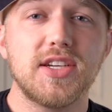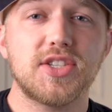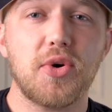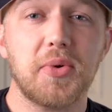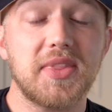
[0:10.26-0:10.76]

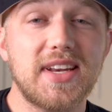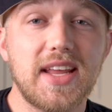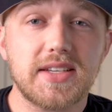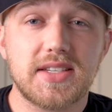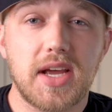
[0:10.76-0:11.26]
So the
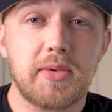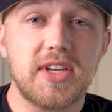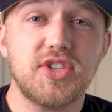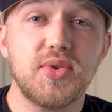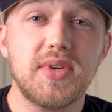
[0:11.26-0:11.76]
next step
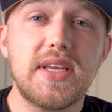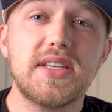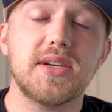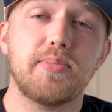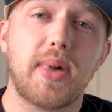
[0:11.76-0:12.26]
is you
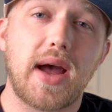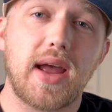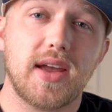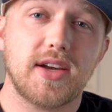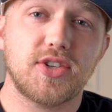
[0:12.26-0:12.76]
need to
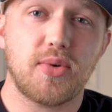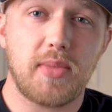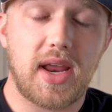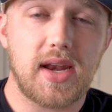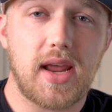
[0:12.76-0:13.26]
buy a
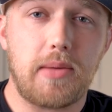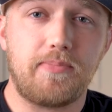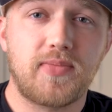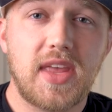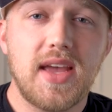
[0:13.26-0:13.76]
domain
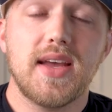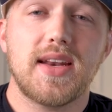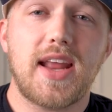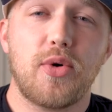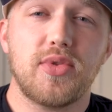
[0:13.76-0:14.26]
name.
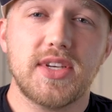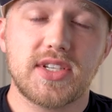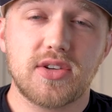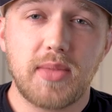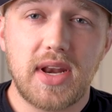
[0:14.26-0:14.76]
Now,
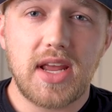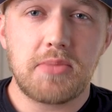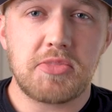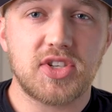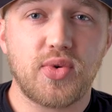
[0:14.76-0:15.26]
this domain
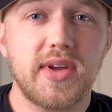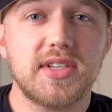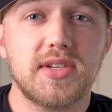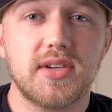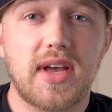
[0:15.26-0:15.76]
name is going
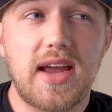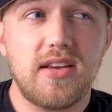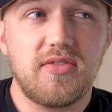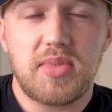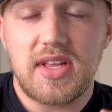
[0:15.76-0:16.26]
to
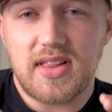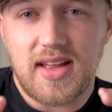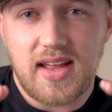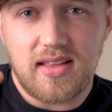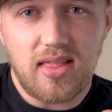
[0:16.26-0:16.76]
kind of be
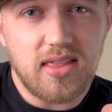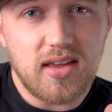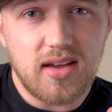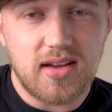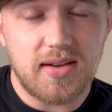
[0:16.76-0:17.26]
like
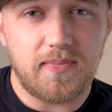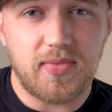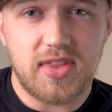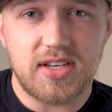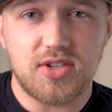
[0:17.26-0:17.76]
the,
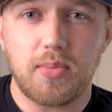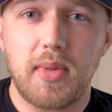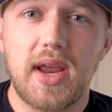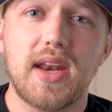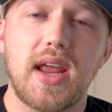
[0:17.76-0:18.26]
the
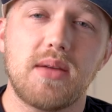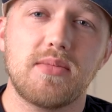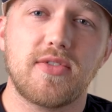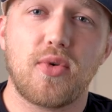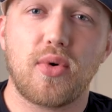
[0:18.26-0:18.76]
domain
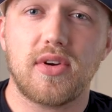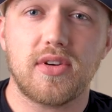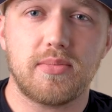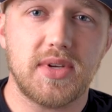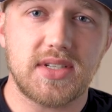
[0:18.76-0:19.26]
name for
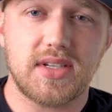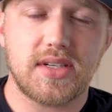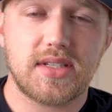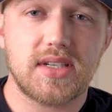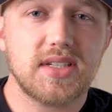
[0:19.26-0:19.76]
your
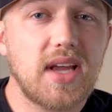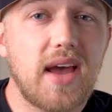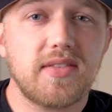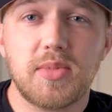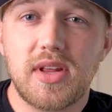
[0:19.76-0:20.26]
business. It doesn't
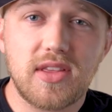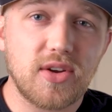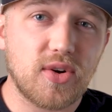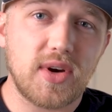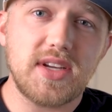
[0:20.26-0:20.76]
have to be
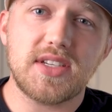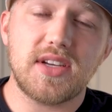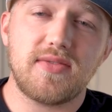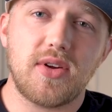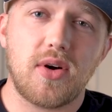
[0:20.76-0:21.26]
anything
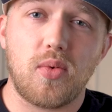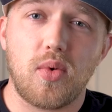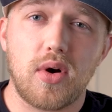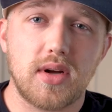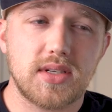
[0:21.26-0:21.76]
crazy if you don't
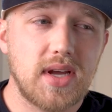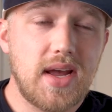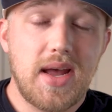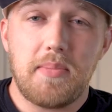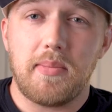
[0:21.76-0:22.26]
want.
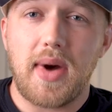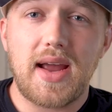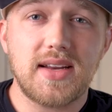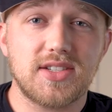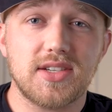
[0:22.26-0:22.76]

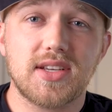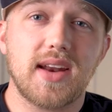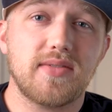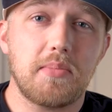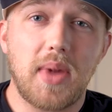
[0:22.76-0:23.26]
Mine is just
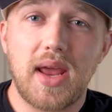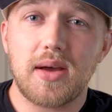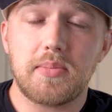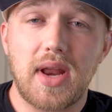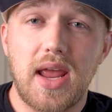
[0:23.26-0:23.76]
kind of a made
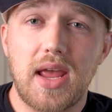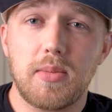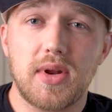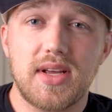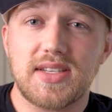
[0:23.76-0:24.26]
up
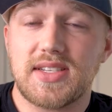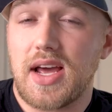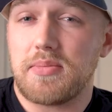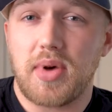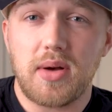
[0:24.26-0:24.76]
name. It's
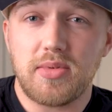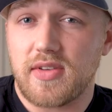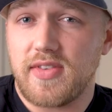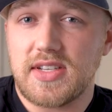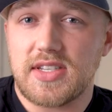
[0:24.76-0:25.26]
not
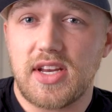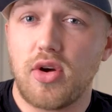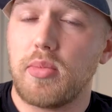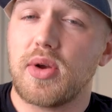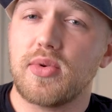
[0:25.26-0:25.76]
public facing,
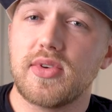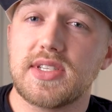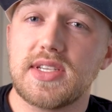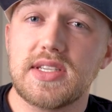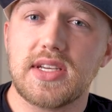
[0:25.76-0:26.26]
nobody really
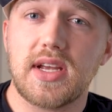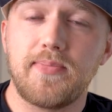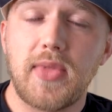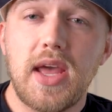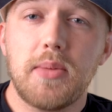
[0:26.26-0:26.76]
sees
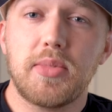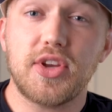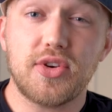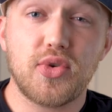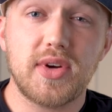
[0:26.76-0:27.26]
it, but
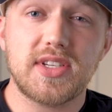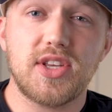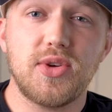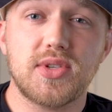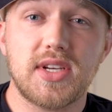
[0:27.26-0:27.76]
you're going to
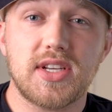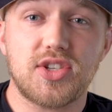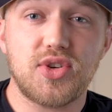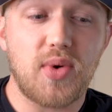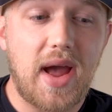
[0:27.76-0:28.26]
use it
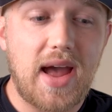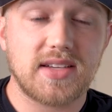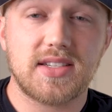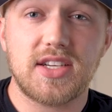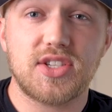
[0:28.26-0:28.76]
to
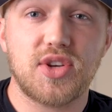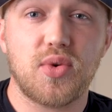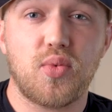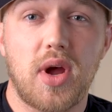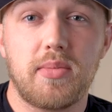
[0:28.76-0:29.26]
access
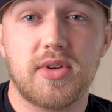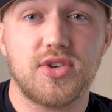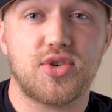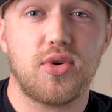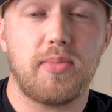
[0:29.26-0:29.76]
your web
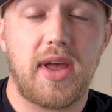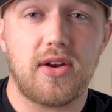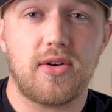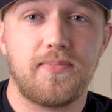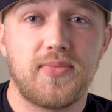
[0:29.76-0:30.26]
control
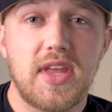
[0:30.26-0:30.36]
panel.